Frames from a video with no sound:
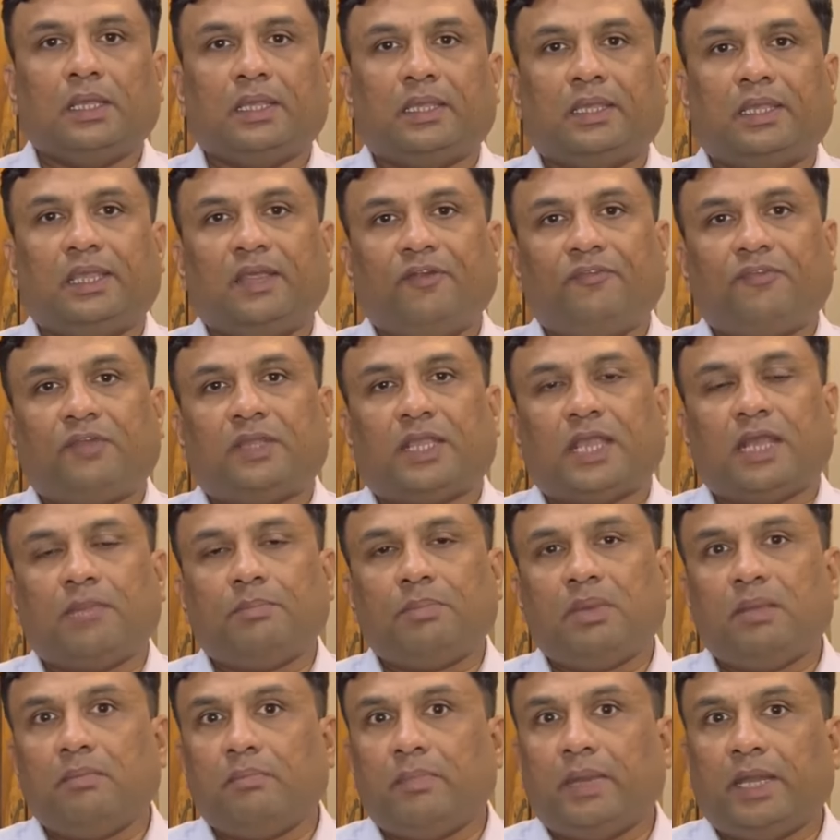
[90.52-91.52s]
Gift can
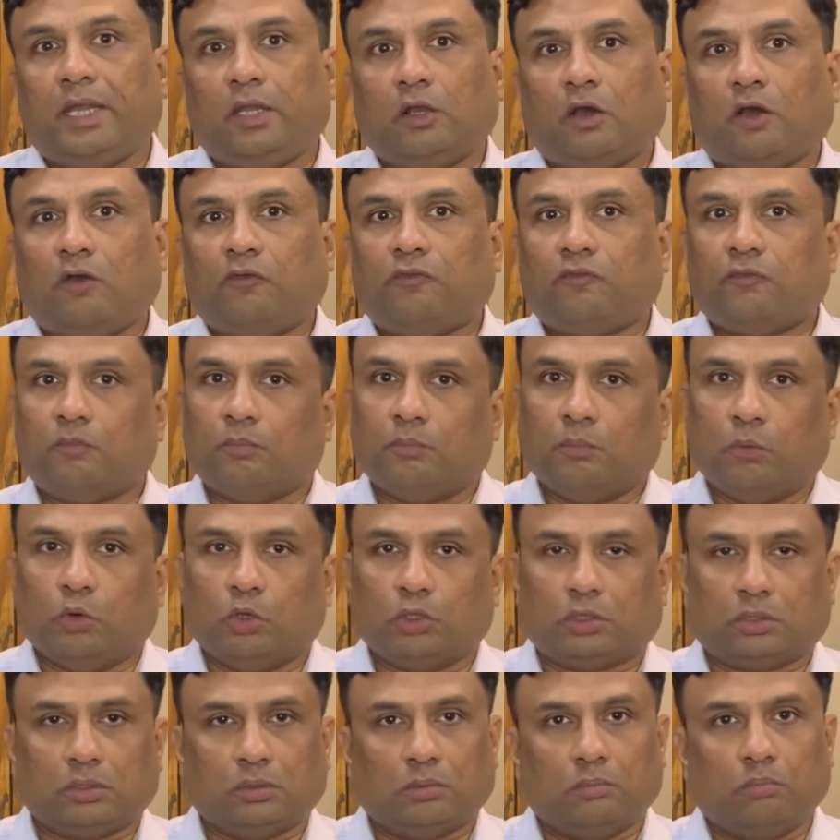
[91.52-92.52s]
be made of
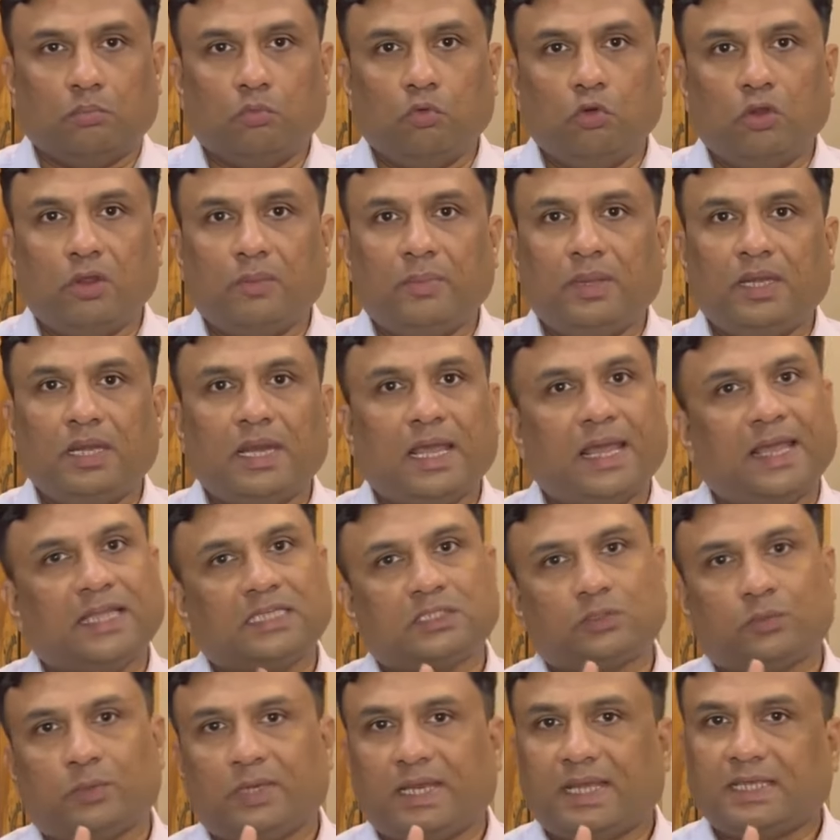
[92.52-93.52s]
both movable
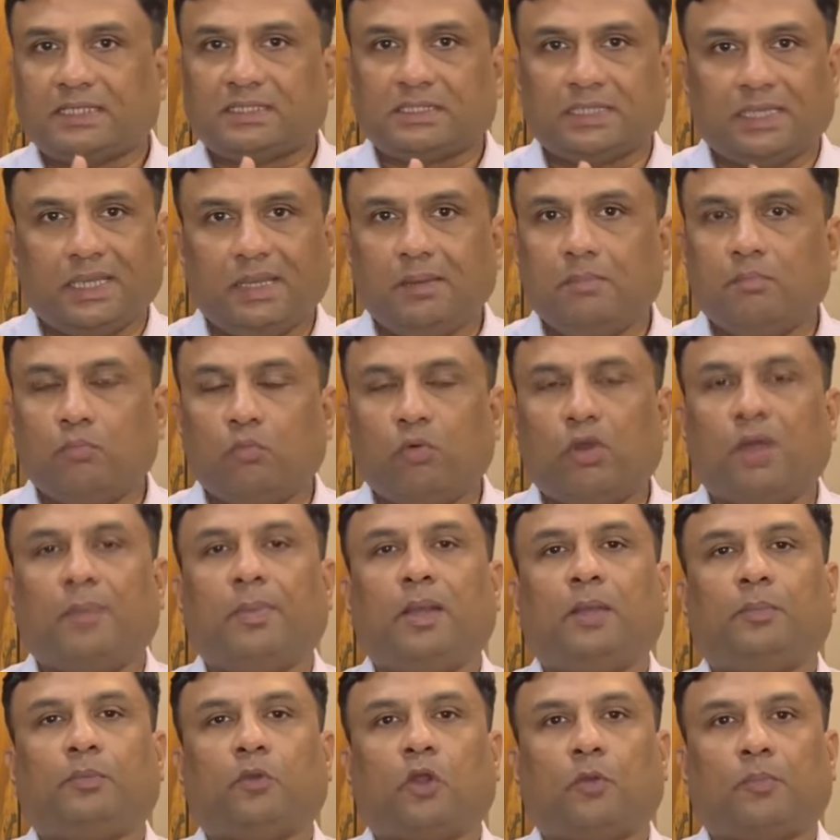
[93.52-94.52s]
as well as
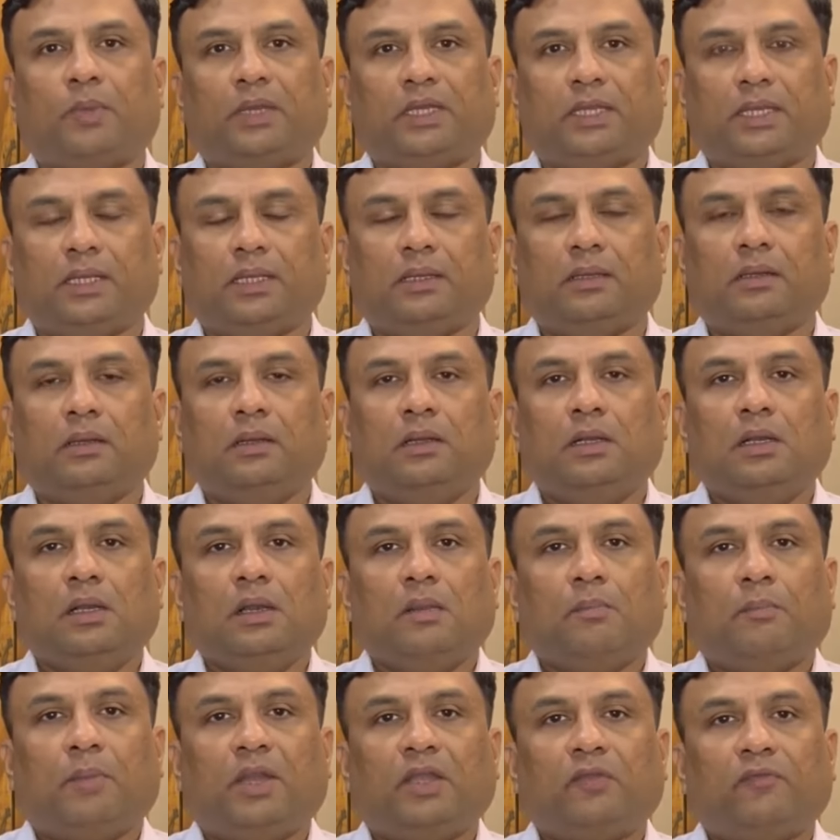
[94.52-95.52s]
immovable property.
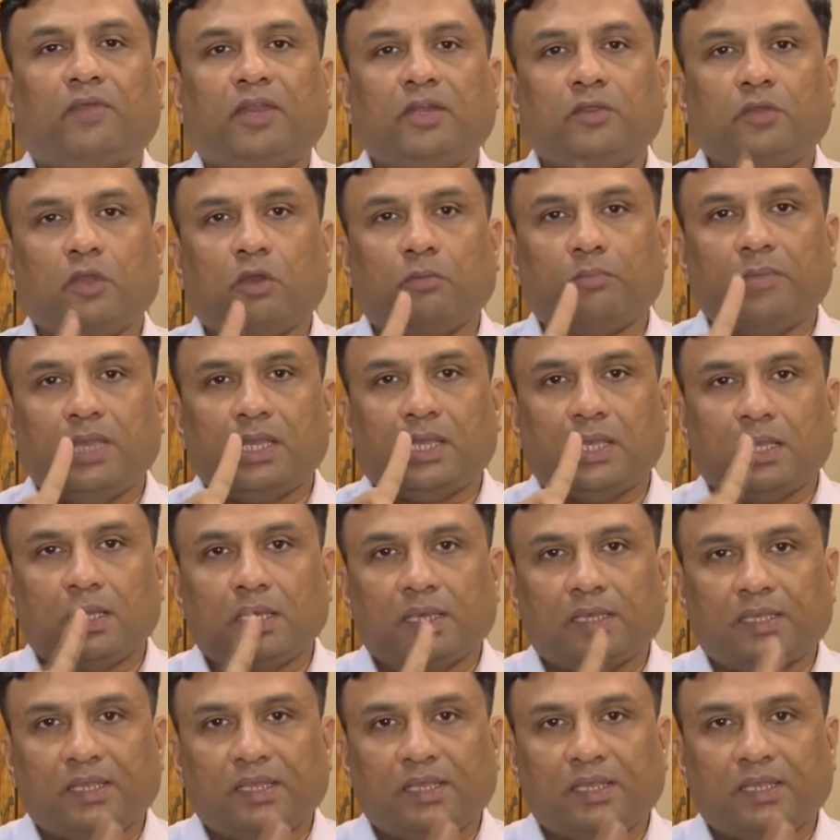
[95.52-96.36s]
But when you are making a